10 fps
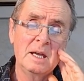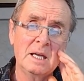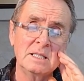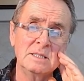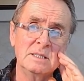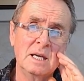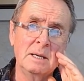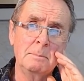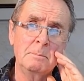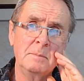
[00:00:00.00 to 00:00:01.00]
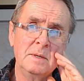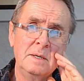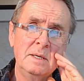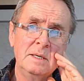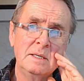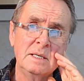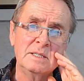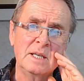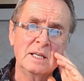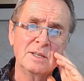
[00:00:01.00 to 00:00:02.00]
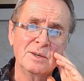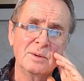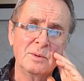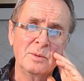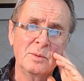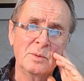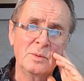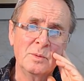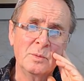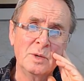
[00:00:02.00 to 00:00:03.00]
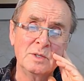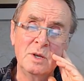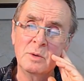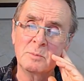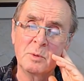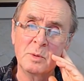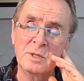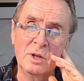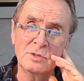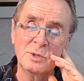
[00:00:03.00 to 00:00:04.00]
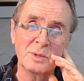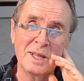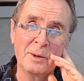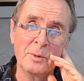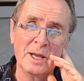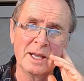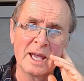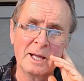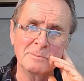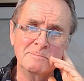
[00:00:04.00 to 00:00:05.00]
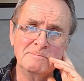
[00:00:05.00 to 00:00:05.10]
and um, he said, "We'll do it, but we'll not do it that way again."